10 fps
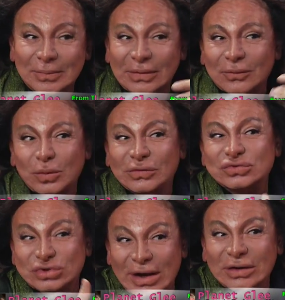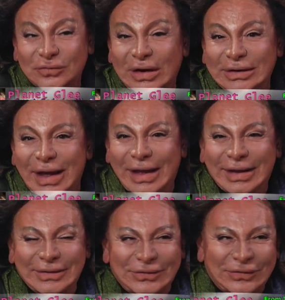But with Jennifer,
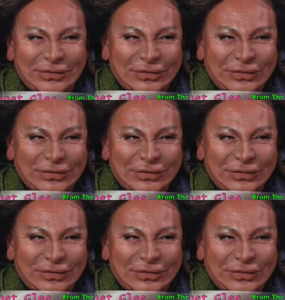yes.